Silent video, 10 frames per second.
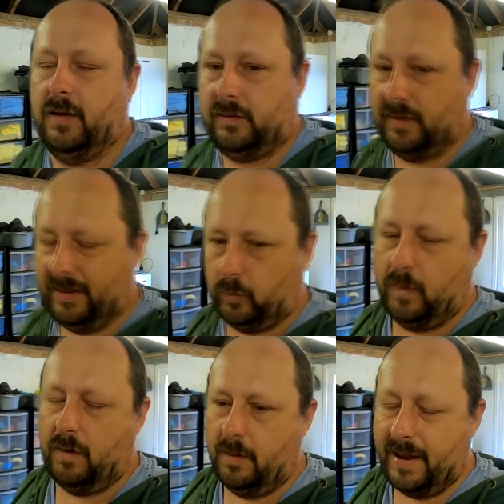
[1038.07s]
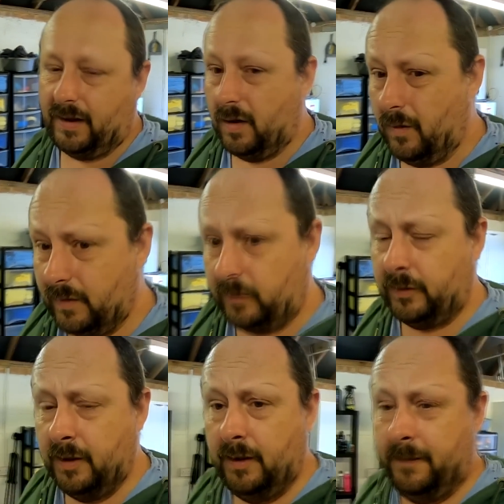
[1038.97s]
So that's where I'm at,
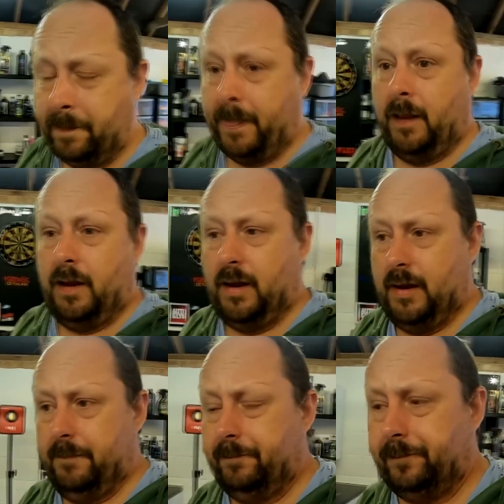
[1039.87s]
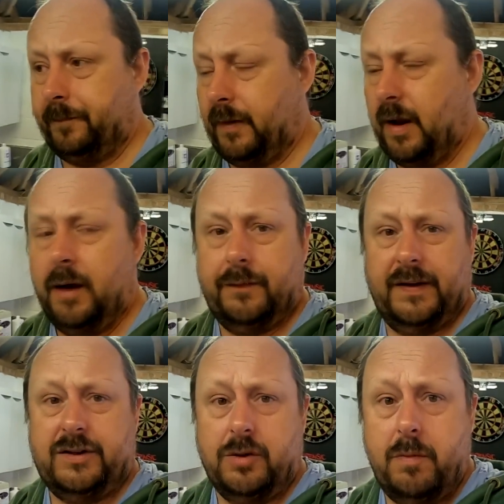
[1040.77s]
guys.
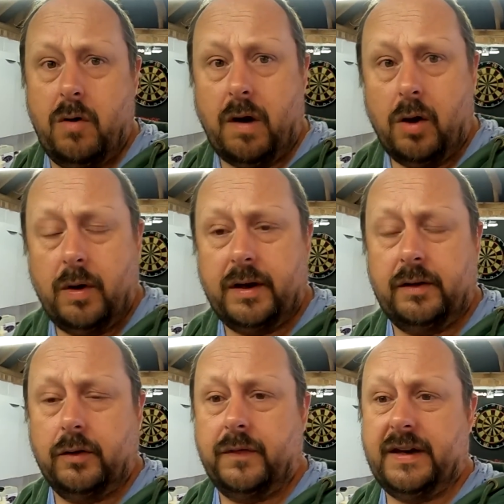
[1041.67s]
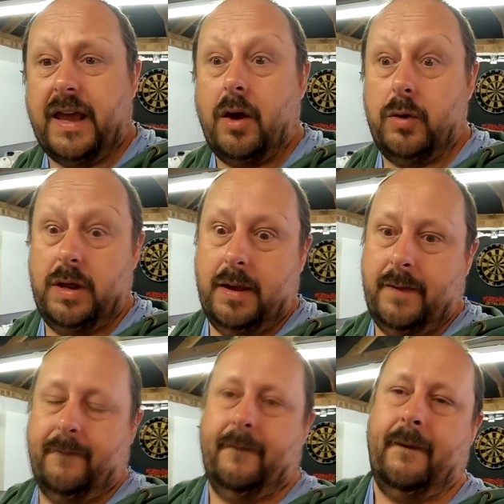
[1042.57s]
Hopefully tomorrow I'm going to do a video
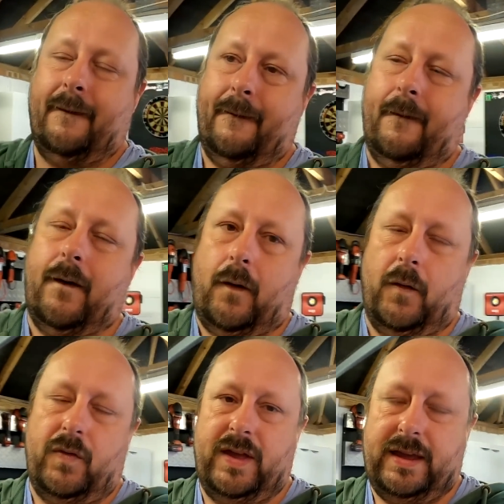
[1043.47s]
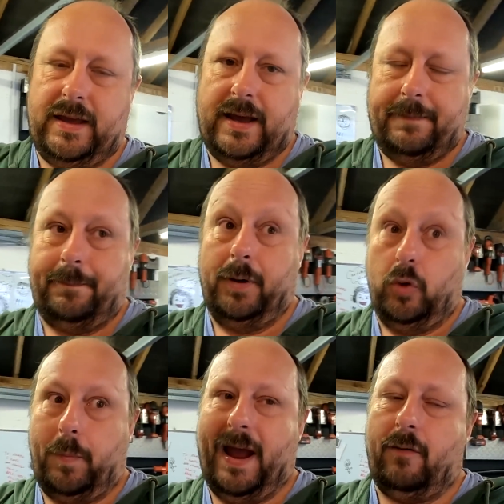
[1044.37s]
on the
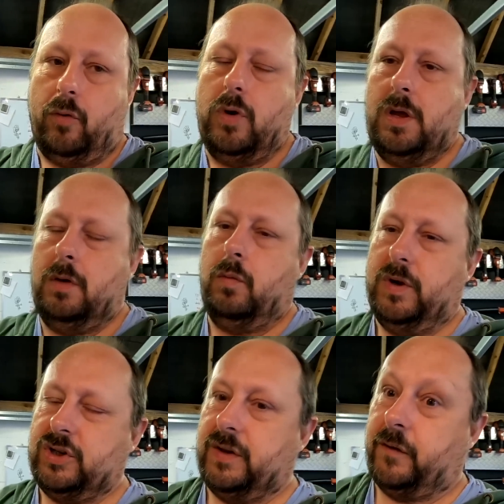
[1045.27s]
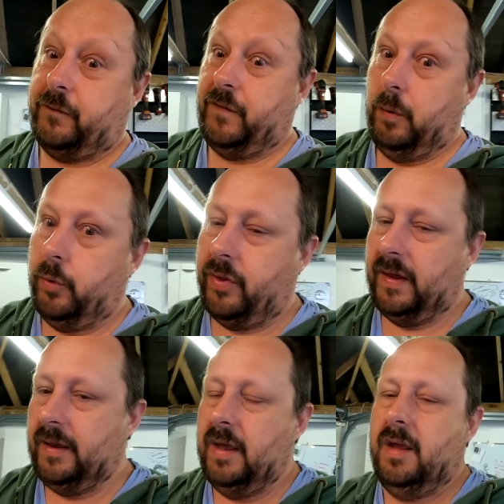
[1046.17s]
Blue Peril, which is
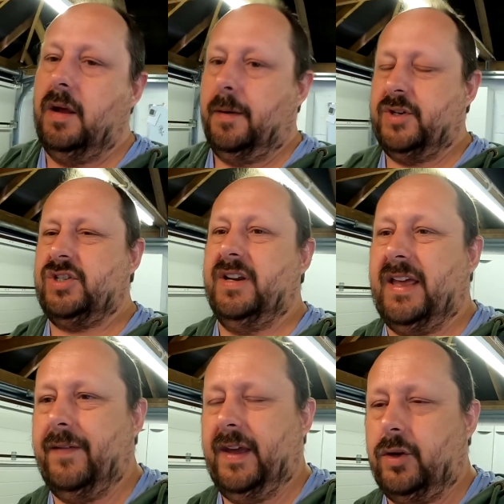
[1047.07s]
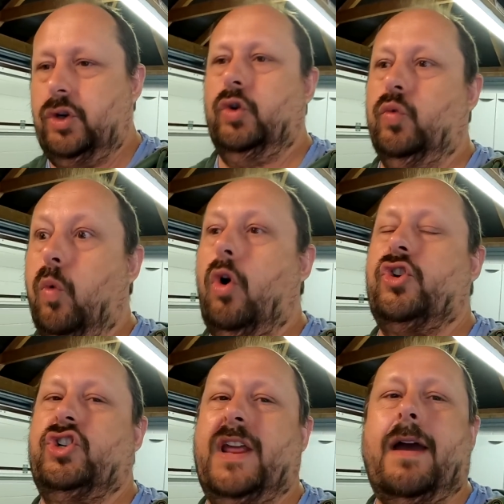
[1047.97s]
filthy. I'm just going to give it a good
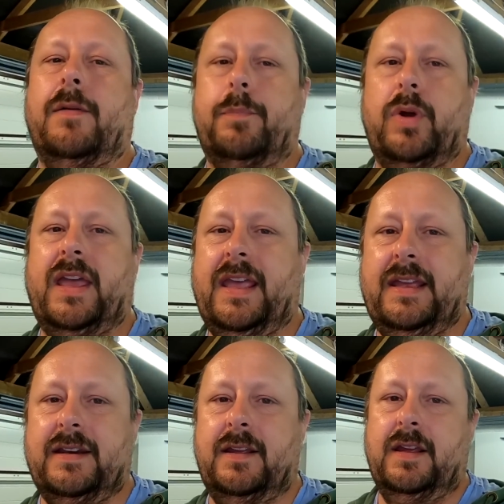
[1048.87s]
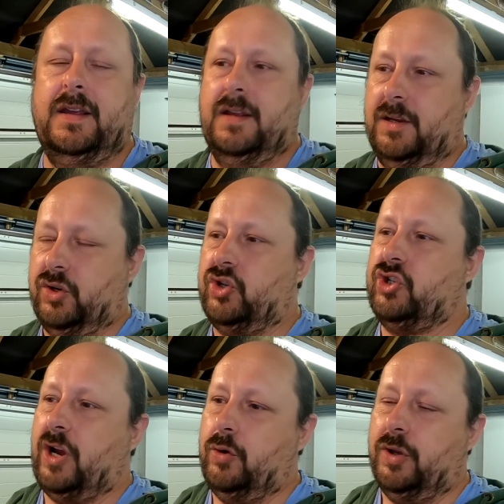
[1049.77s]
wash down and bring it in and
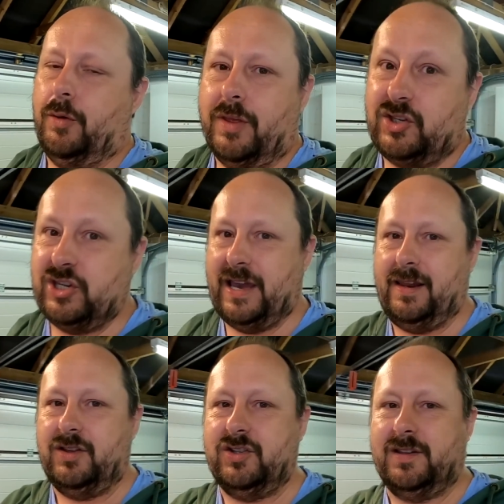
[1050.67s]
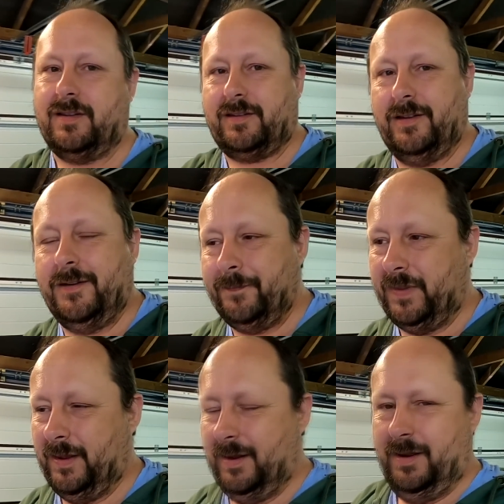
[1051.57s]
show you the challenges
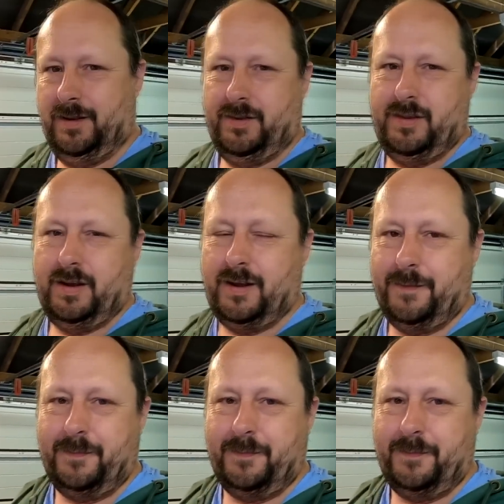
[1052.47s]
that